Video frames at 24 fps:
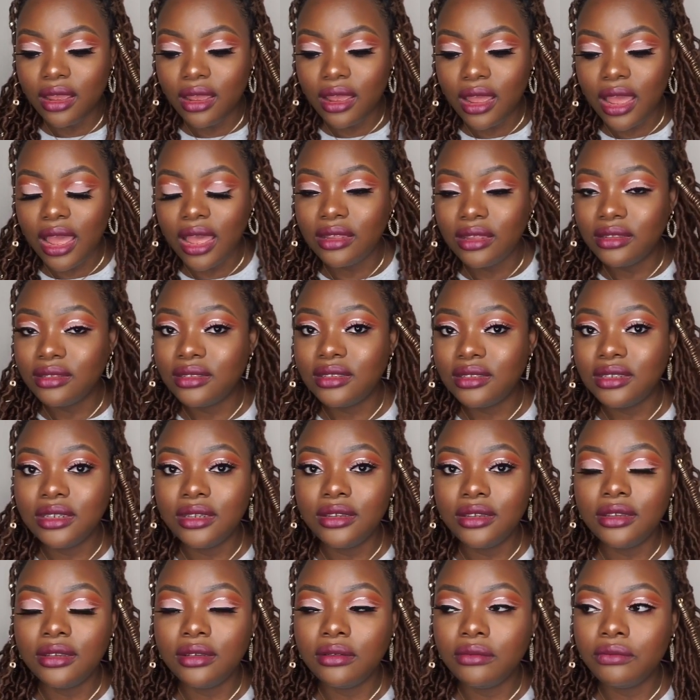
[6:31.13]
And
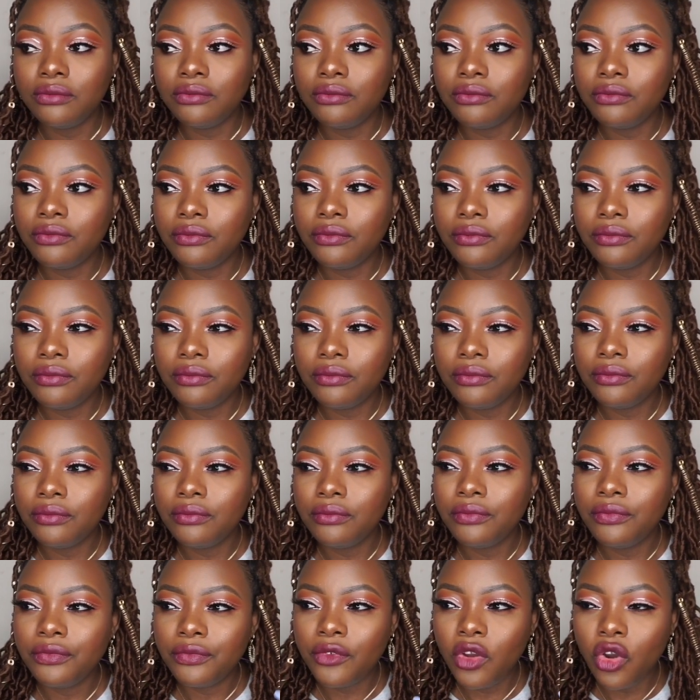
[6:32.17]
the
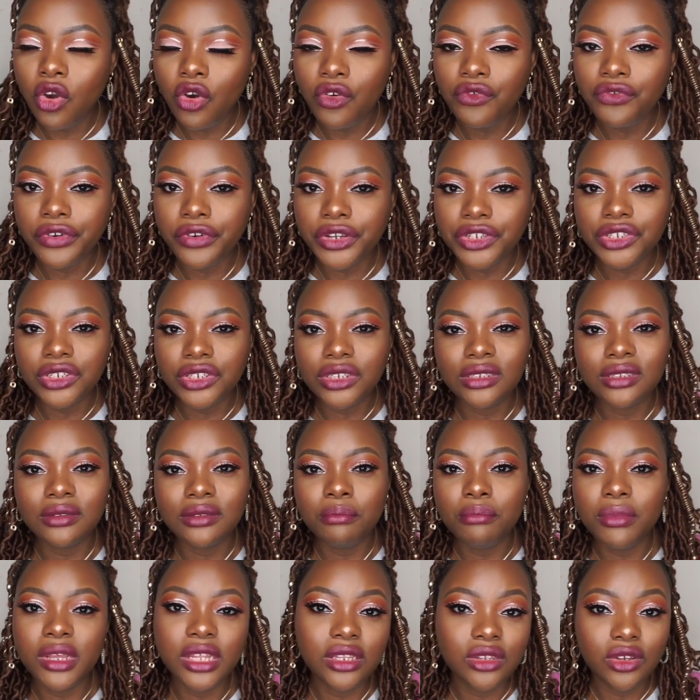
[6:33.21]
coverage is
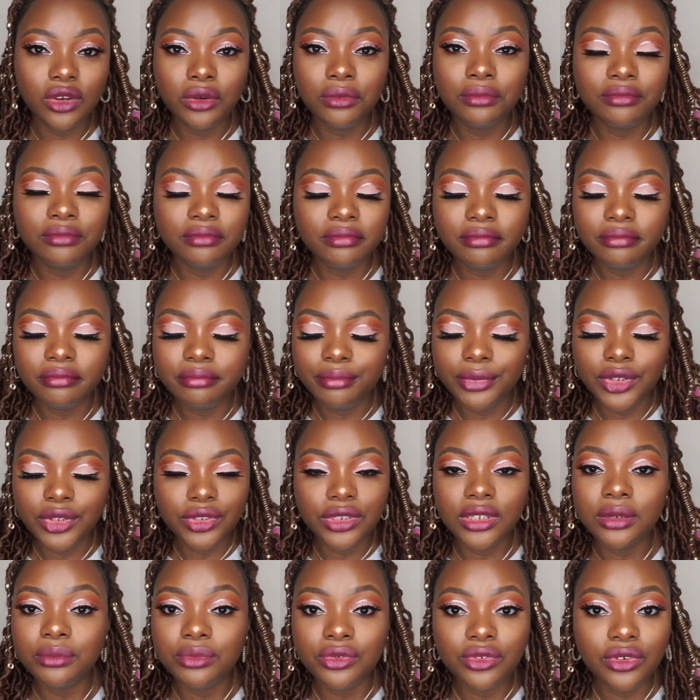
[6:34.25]
medium
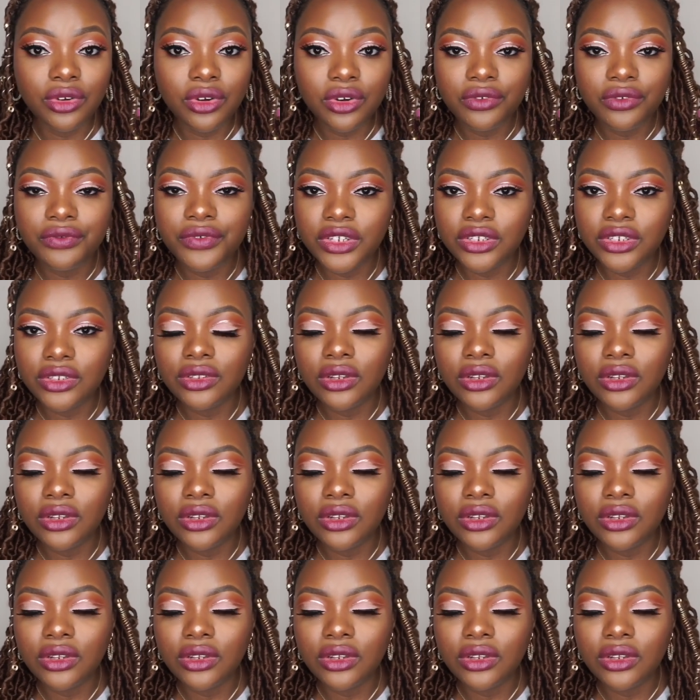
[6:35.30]
buildable coverage,